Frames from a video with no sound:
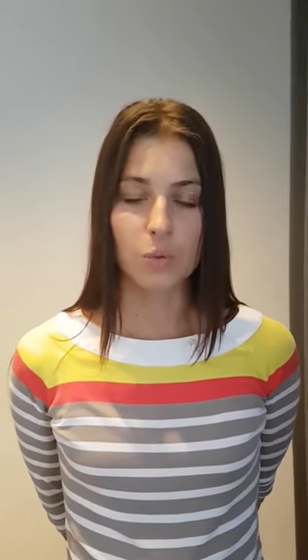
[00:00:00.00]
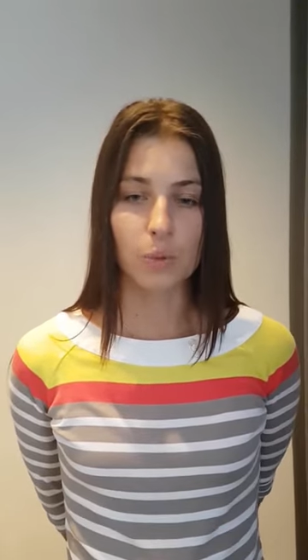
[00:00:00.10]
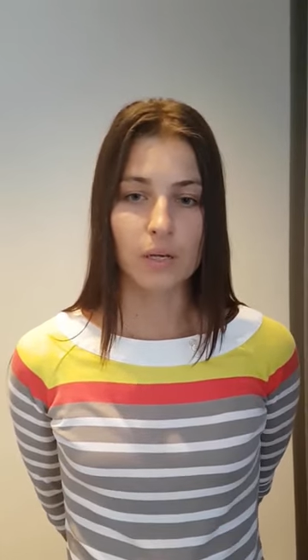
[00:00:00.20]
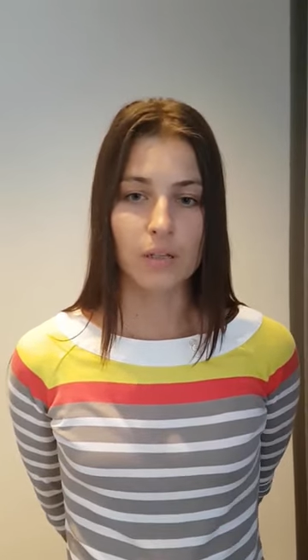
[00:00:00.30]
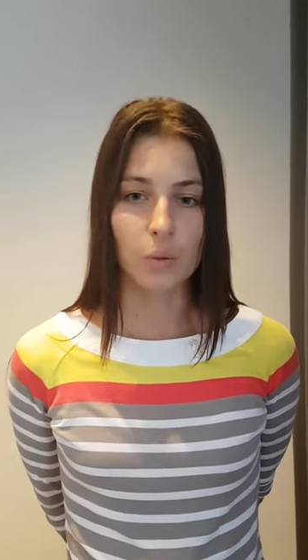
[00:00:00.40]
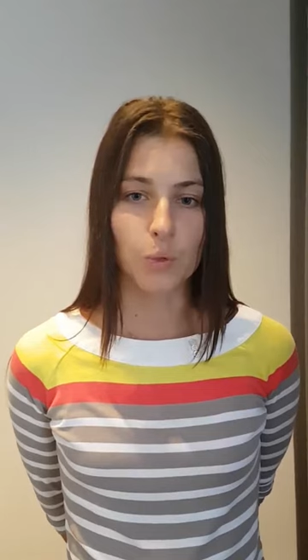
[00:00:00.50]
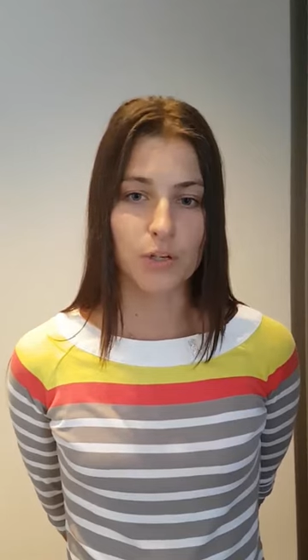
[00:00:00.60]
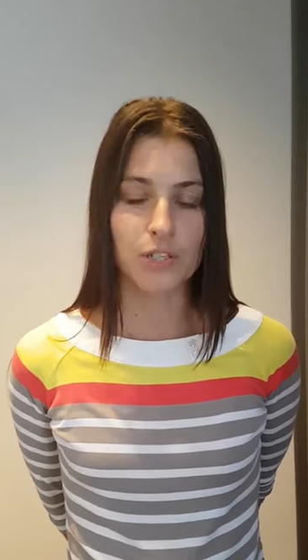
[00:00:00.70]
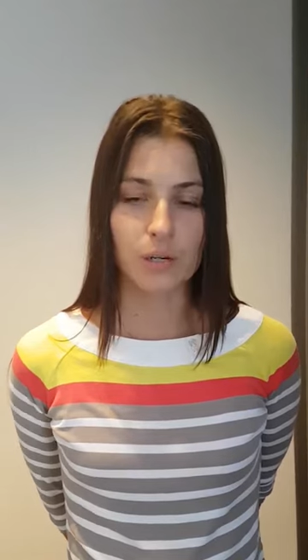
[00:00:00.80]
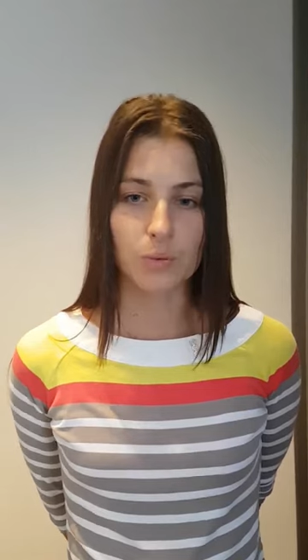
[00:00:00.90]
well
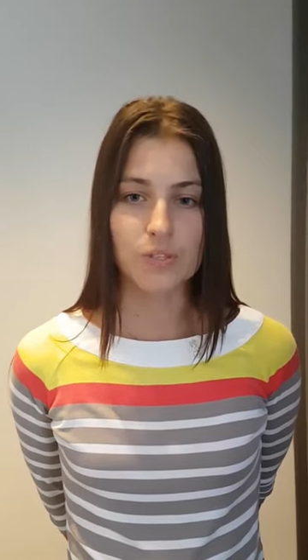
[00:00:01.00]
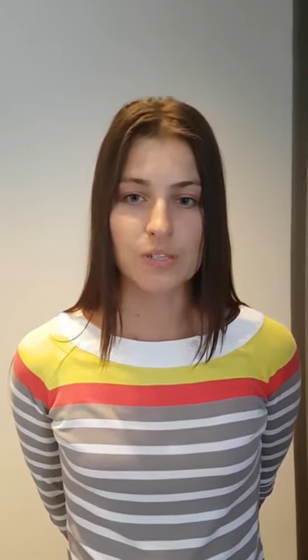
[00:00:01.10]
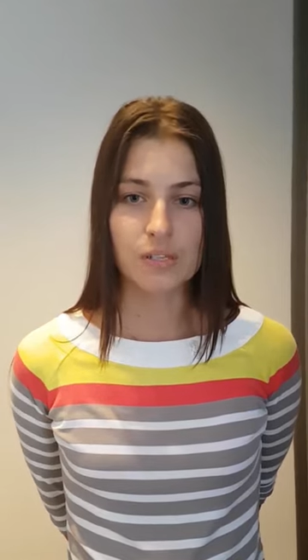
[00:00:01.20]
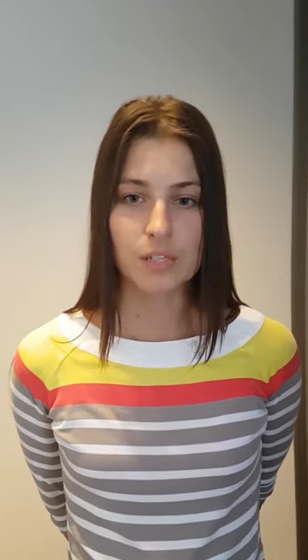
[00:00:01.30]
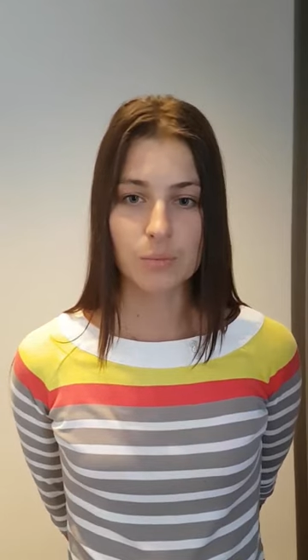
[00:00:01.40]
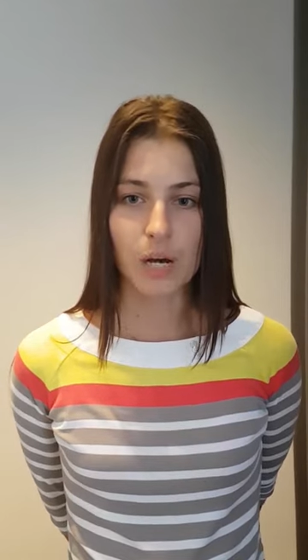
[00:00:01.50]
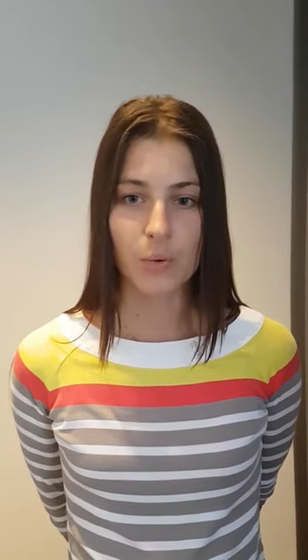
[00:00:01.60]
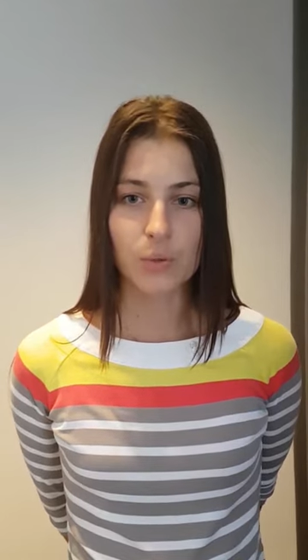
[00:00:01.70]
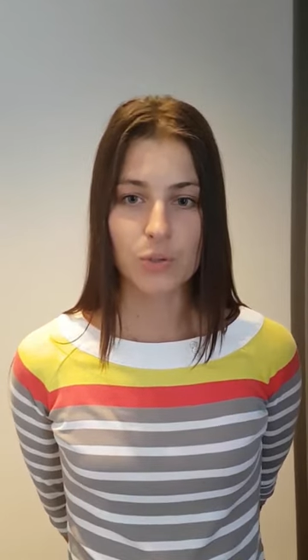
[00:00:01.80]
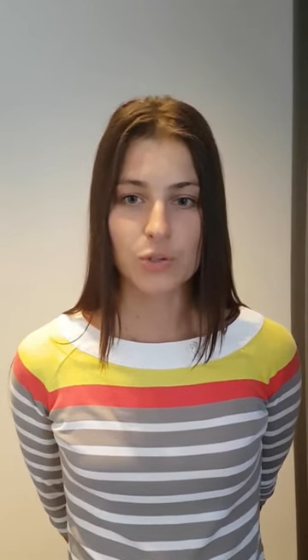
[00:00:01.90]
worked out system
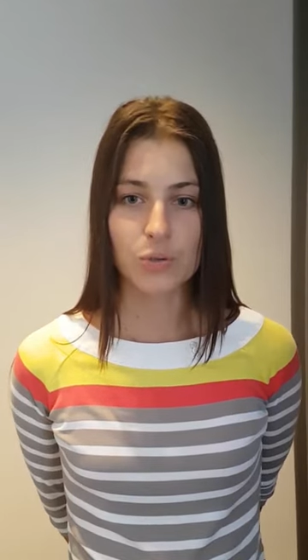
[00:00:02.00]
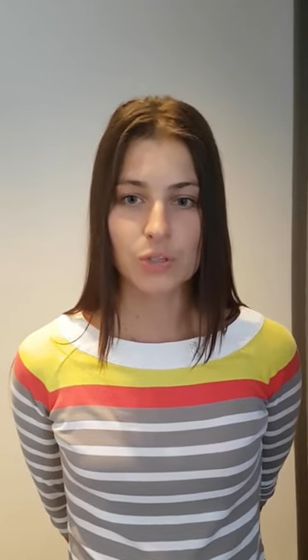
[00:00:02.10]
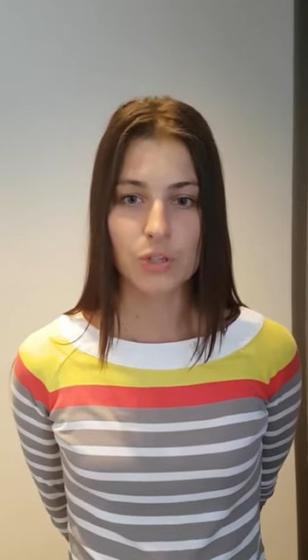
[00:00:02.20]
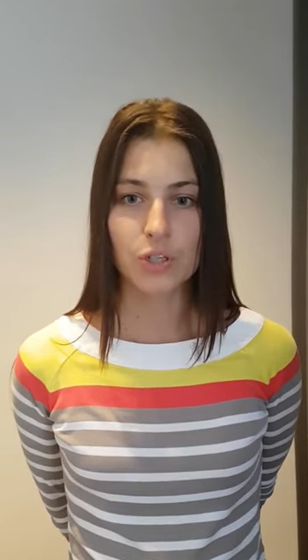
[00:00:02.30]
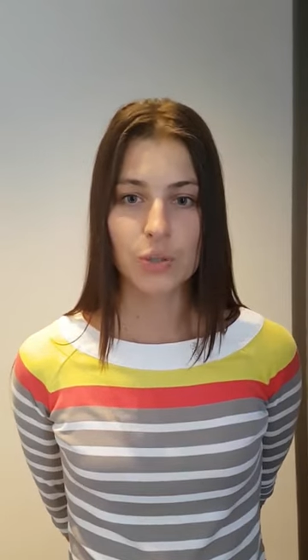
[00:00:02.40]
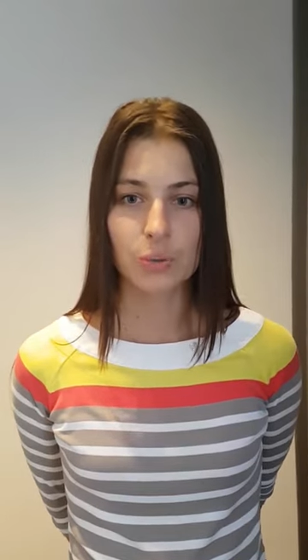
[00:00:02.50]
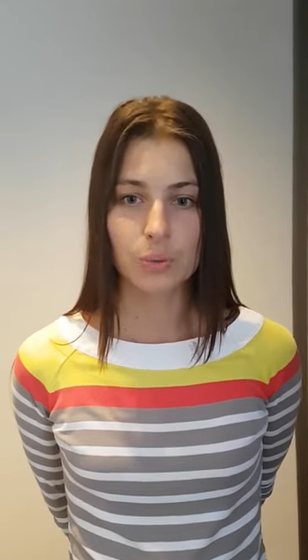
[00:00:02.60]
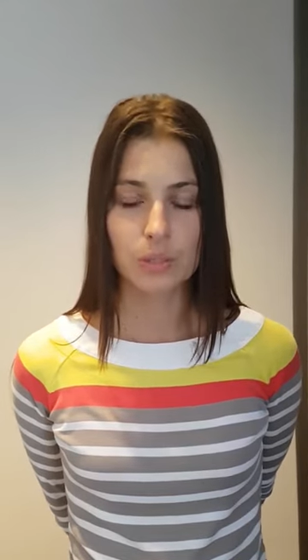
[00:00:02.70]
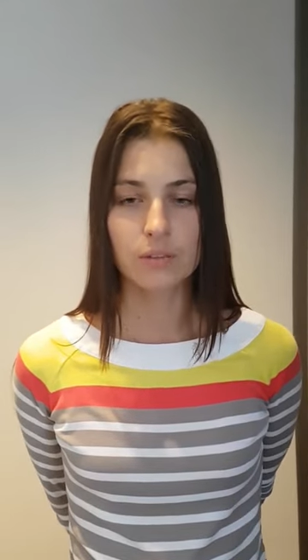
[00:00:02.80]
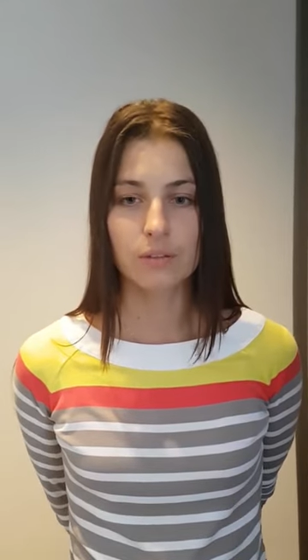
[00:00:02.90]
how you should
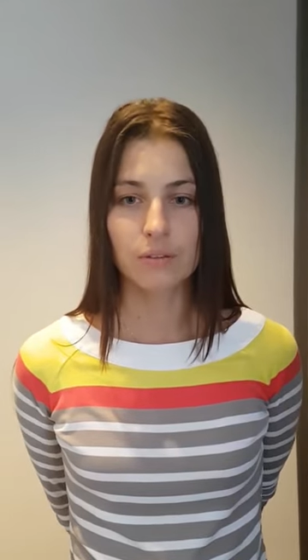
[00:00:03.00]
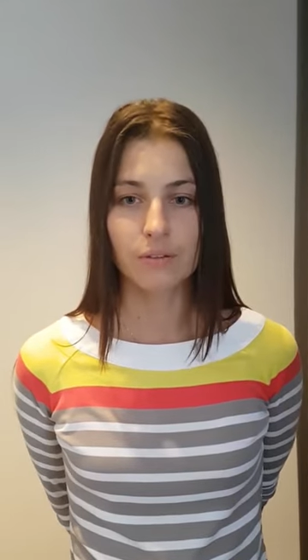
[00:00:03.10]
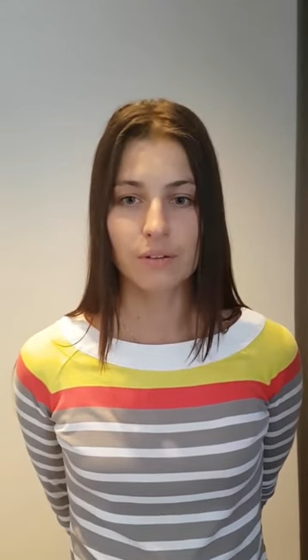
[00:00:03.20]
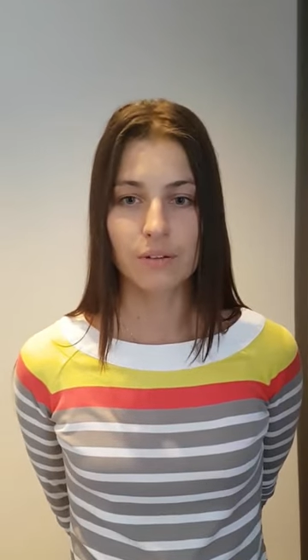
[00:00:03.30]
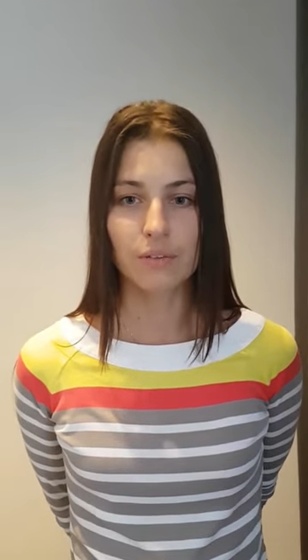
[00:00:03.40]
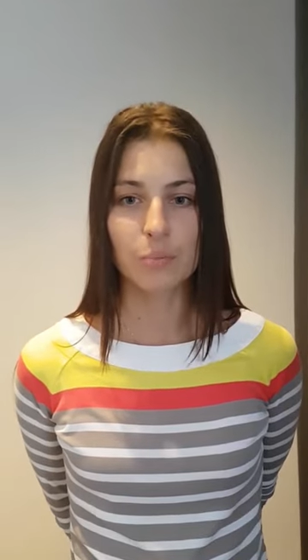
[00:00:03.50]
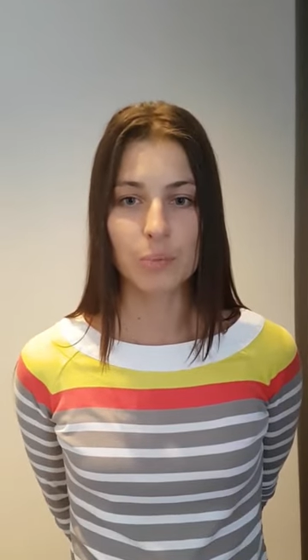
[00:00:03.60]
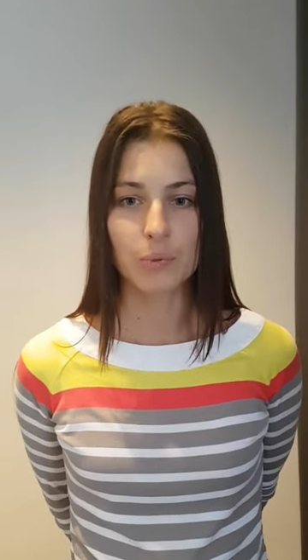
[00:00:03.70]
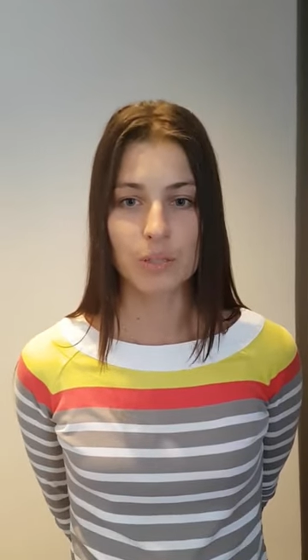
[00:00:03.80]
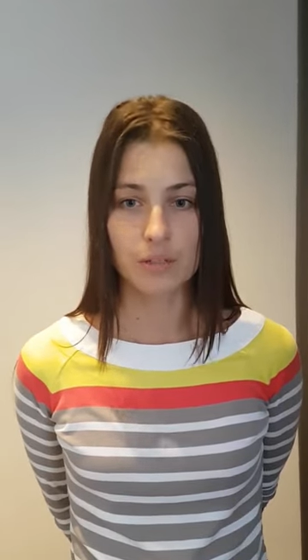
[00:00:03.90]
cure the
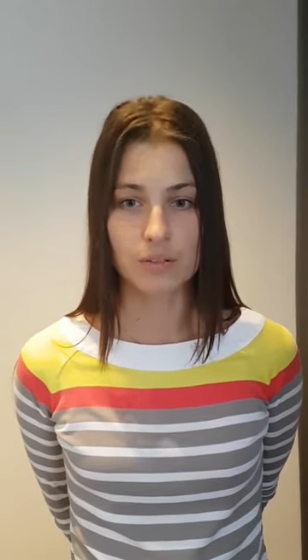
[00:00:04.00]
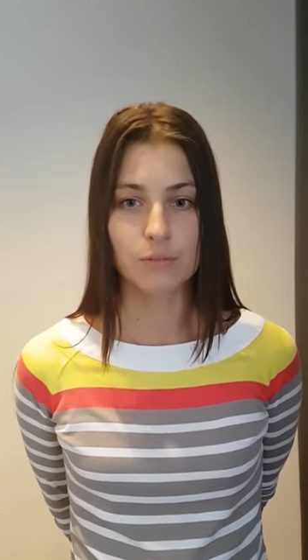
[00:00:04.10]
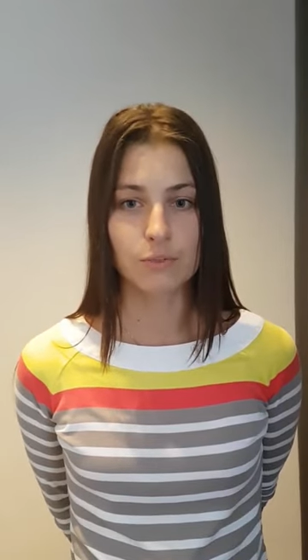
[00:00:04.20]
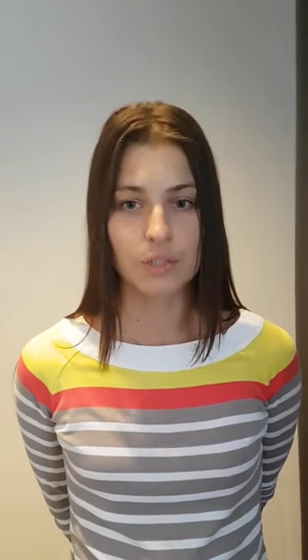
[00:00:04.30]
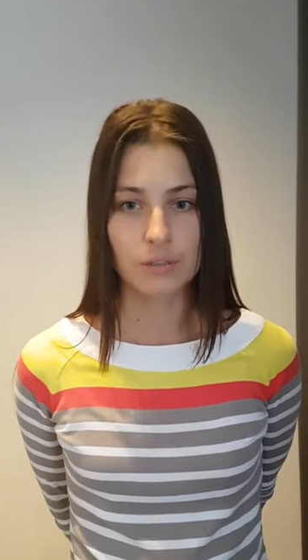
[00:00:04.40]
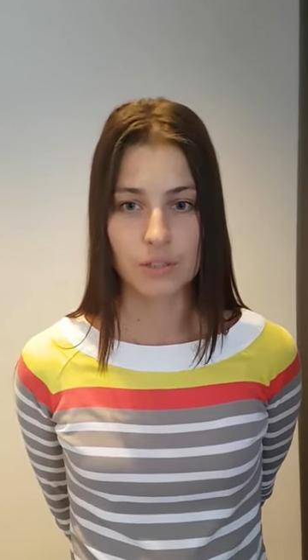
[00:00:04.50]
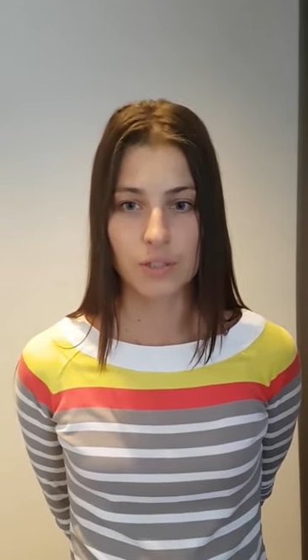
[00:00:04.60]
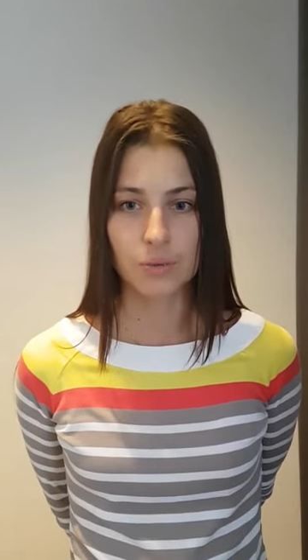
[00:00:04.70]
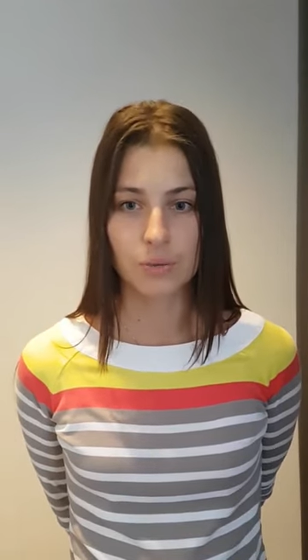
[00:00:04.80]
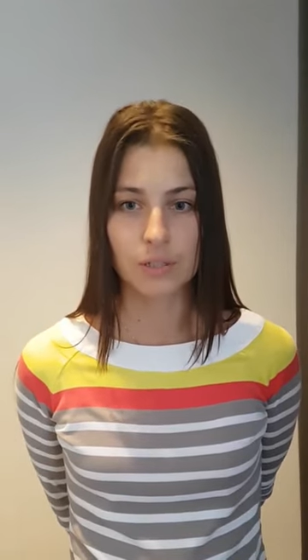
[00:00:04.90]
people, and really
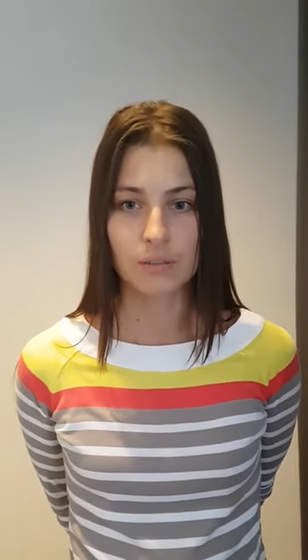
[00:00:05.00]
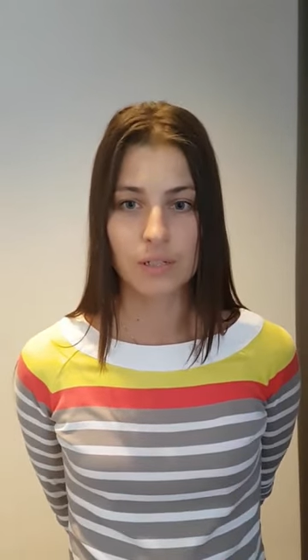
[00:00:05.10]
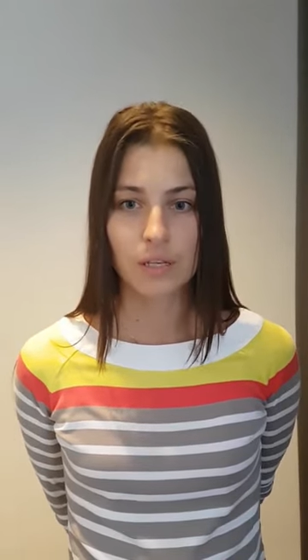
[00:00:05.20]
cure.